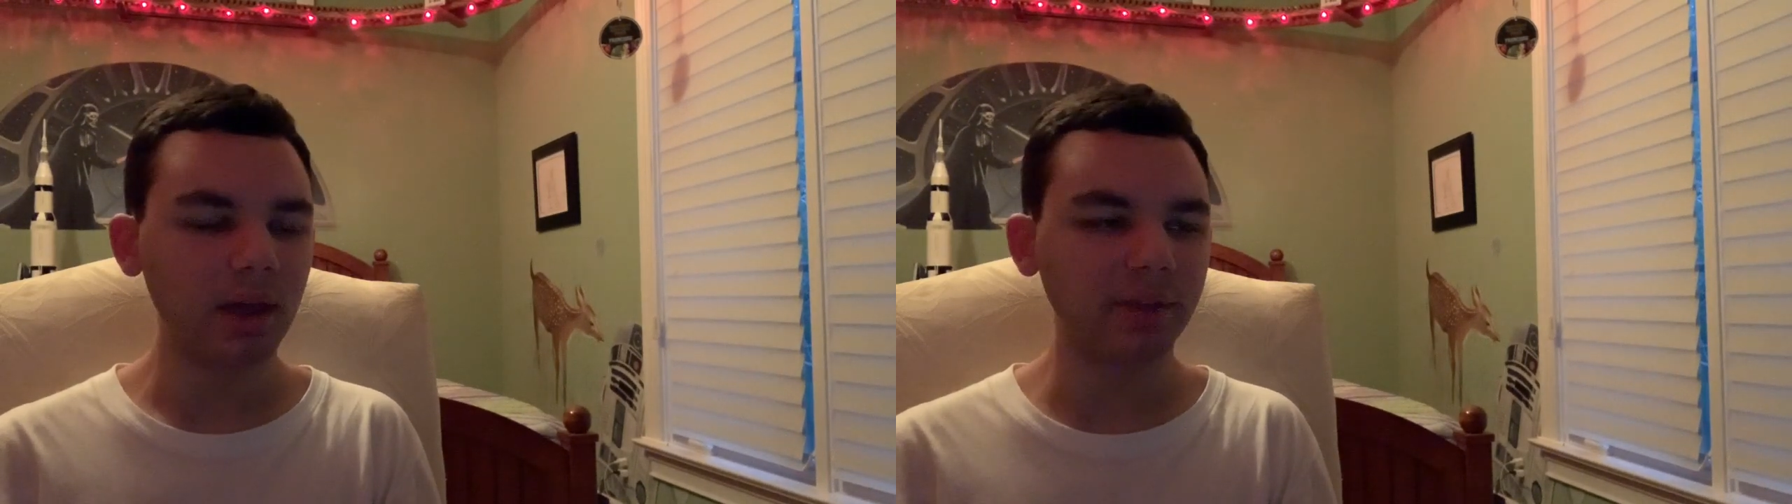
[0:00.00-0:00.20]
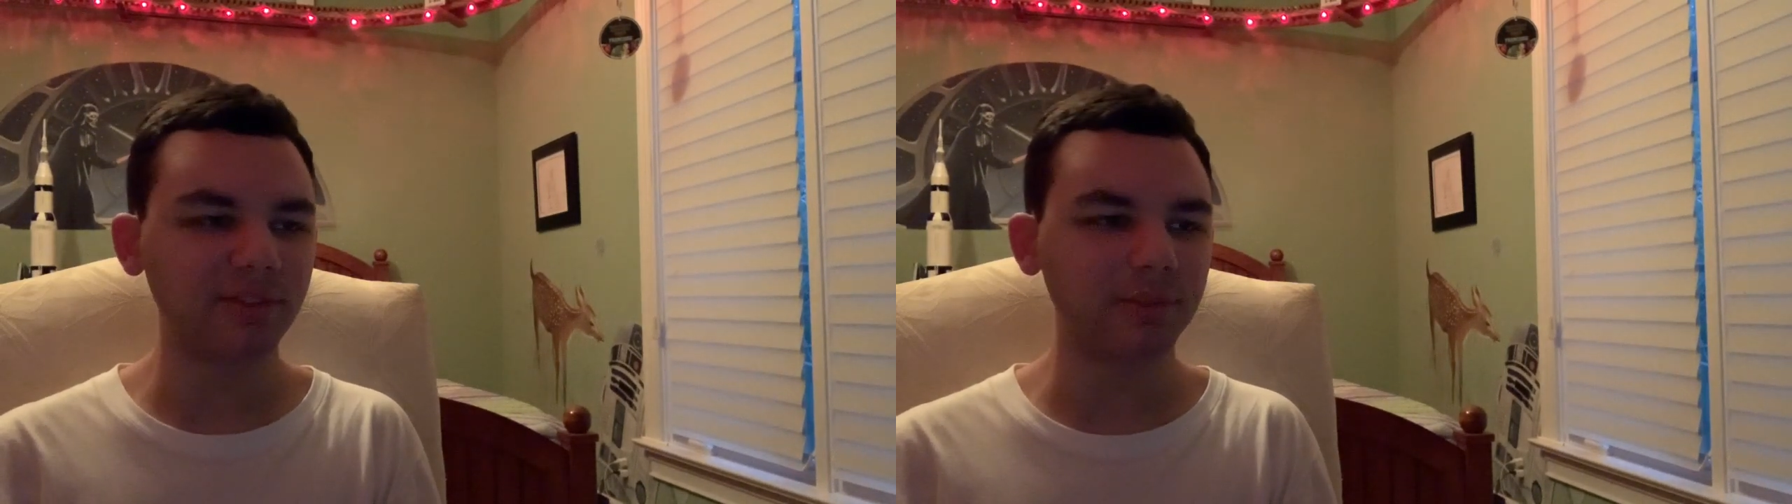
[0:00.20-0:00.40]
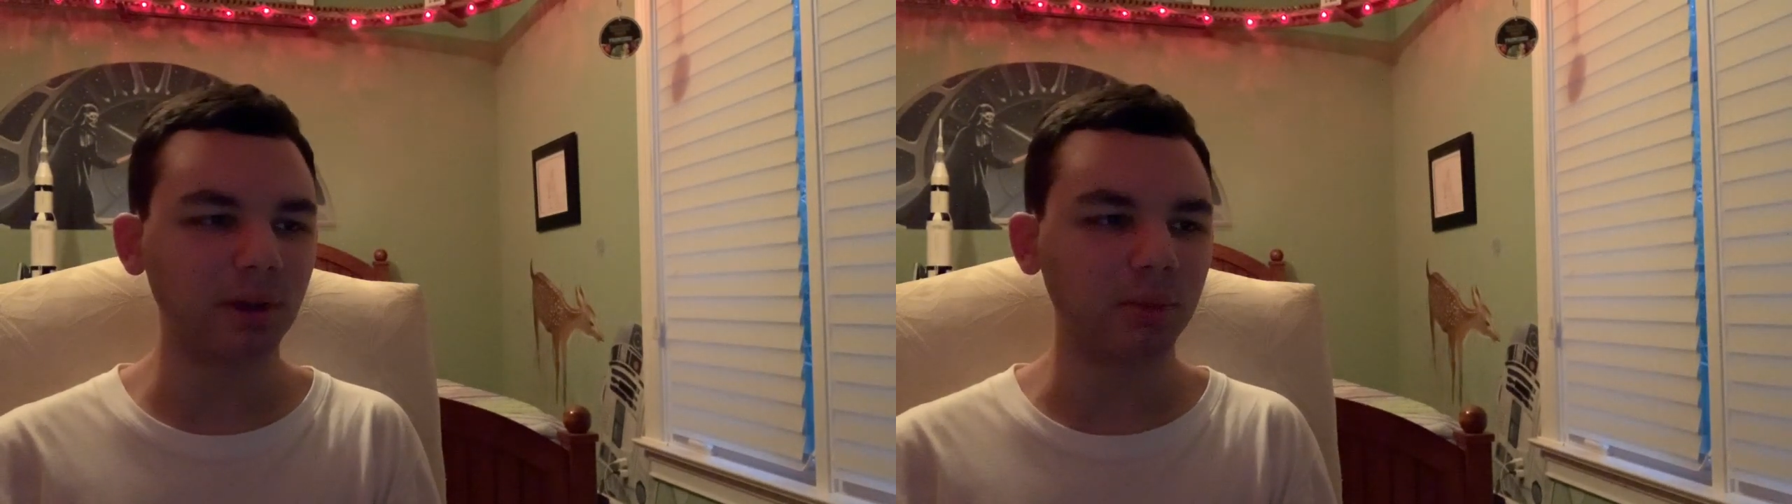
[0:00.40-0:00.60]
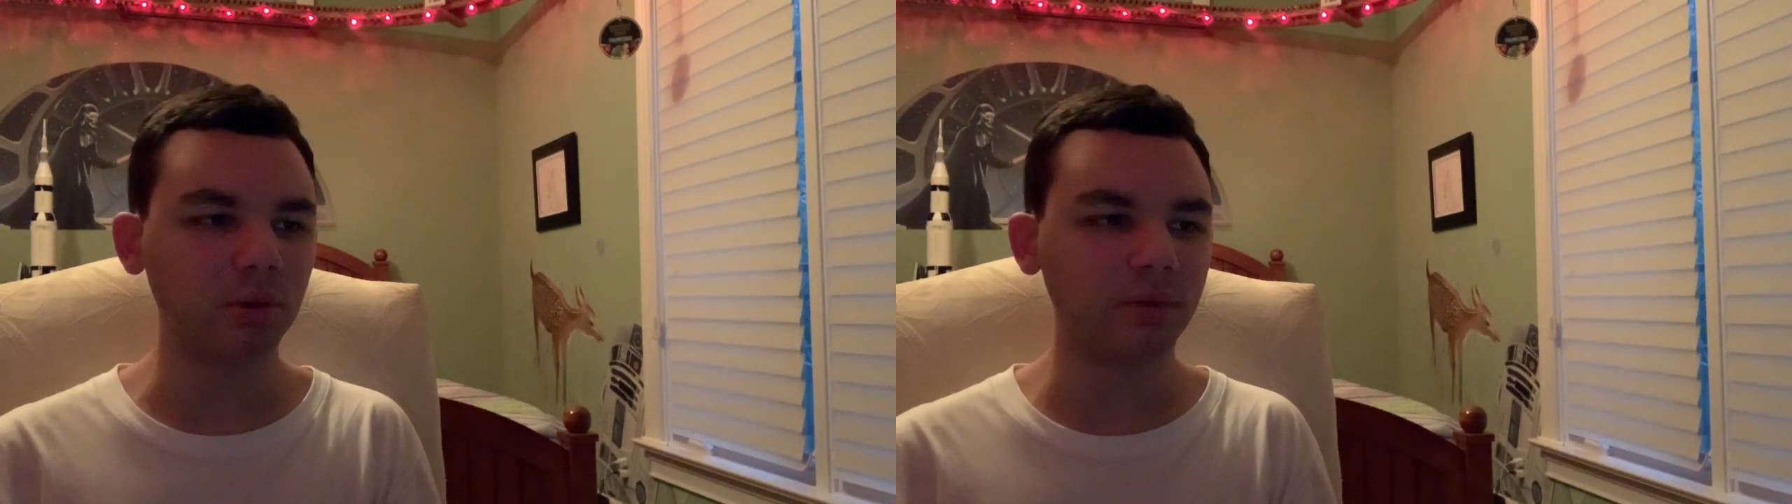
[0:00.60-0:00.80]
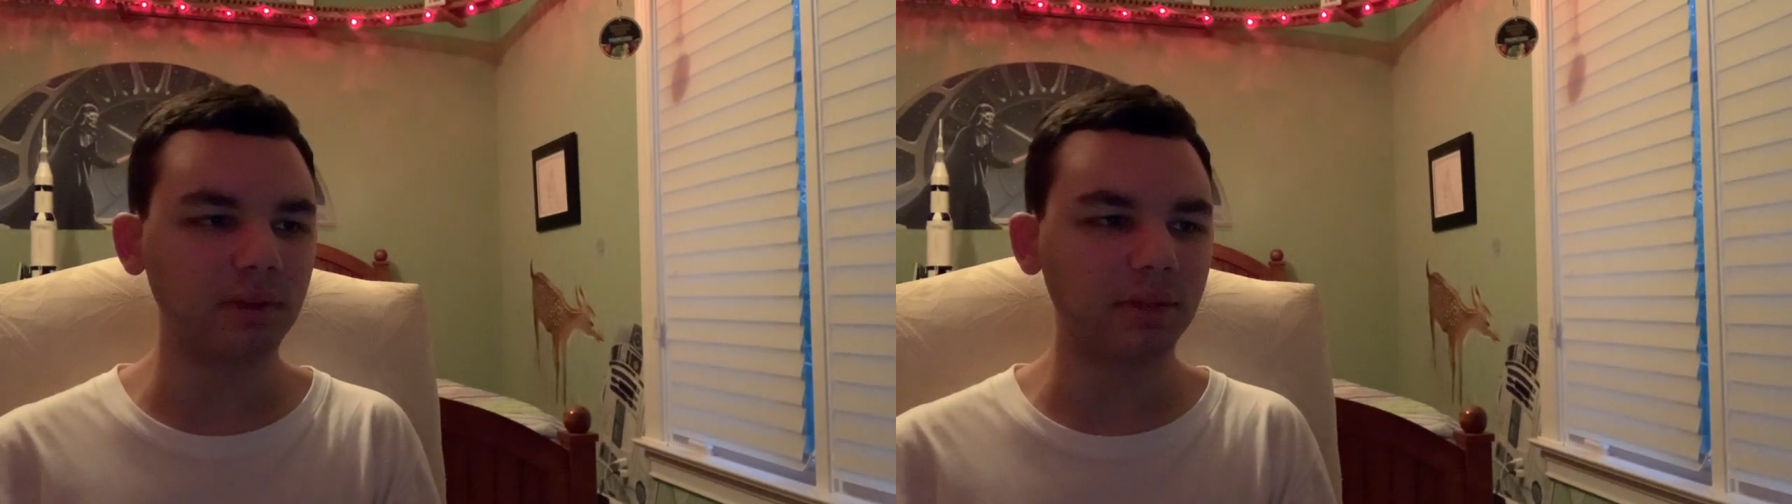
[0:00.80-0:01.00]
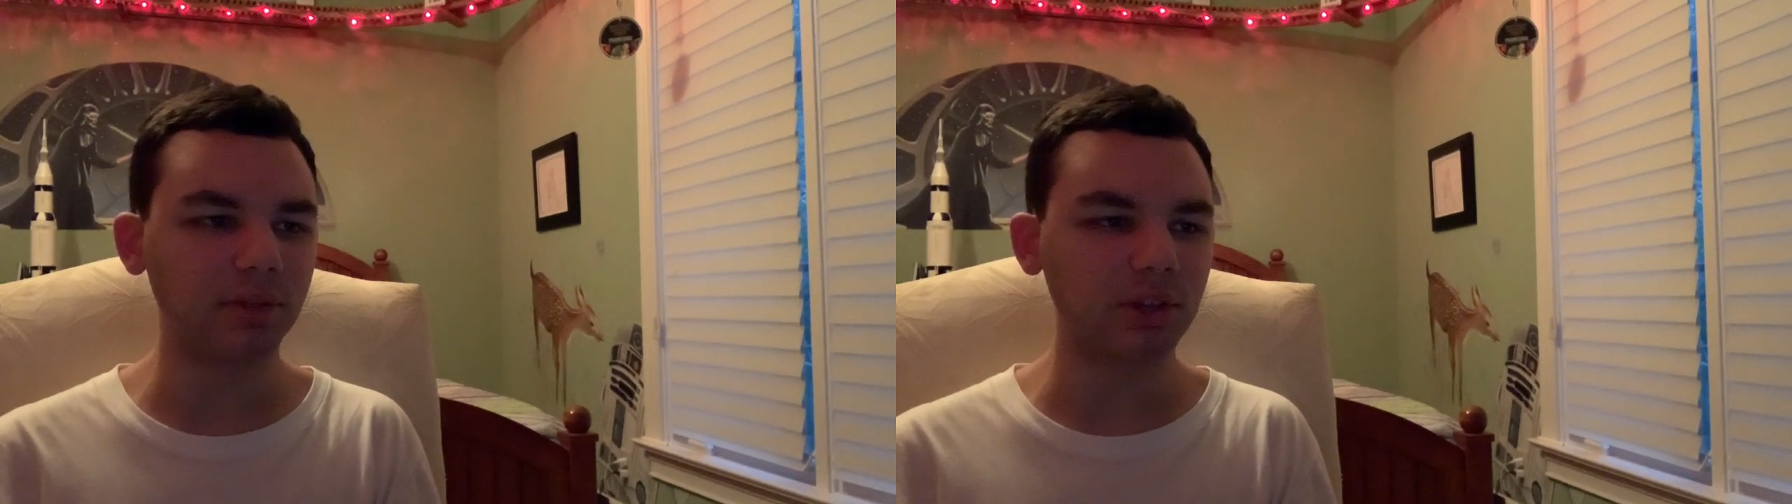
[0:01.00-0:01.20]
SML movie The